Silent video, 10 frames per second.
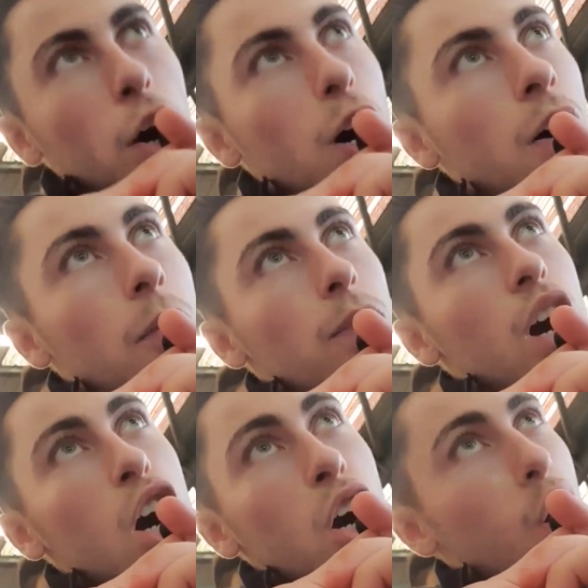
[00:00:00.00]

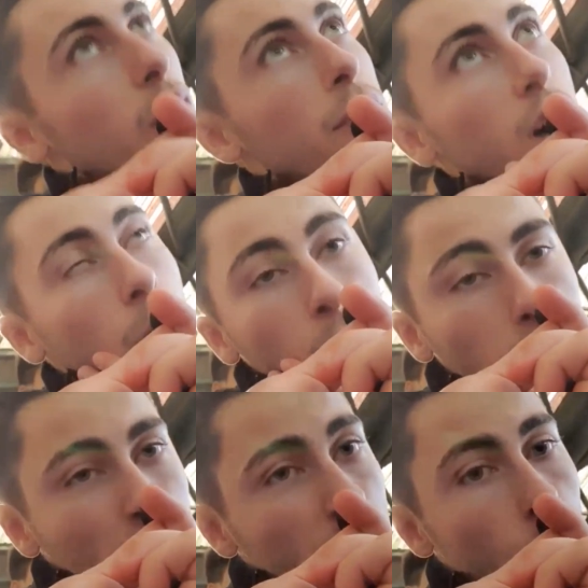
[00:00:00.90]
Uh, I'm not too
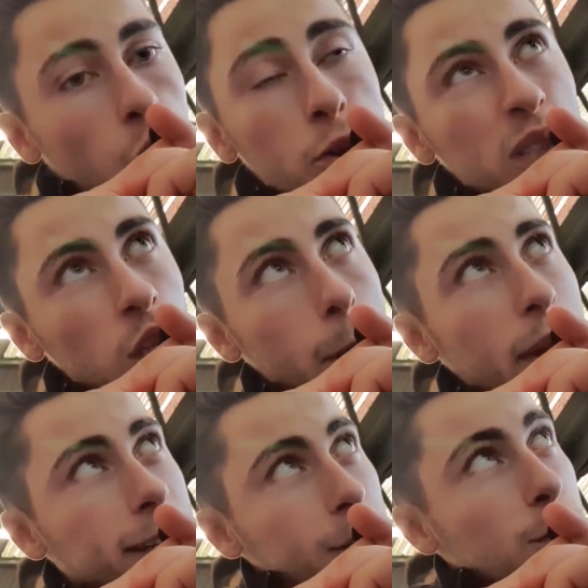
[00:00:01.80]
sure who's on the
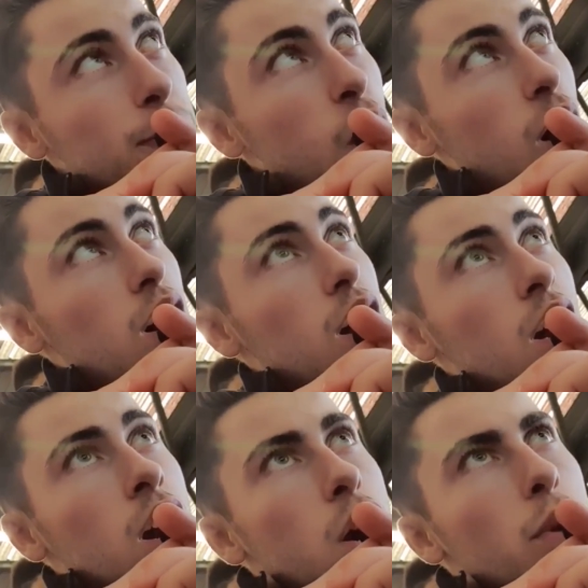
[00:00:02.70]
bench, but
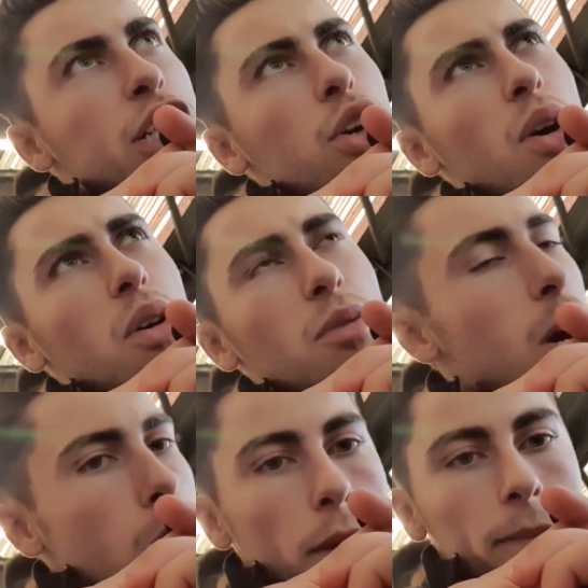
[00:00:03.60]
we should
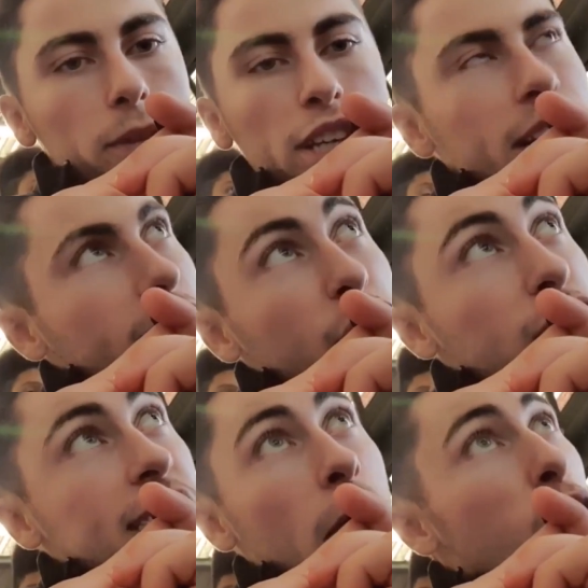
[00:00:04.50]
you can, you can
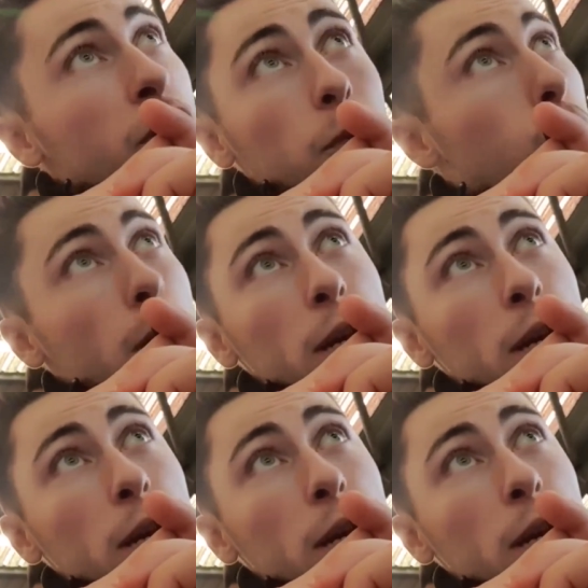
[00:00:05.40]
tell we're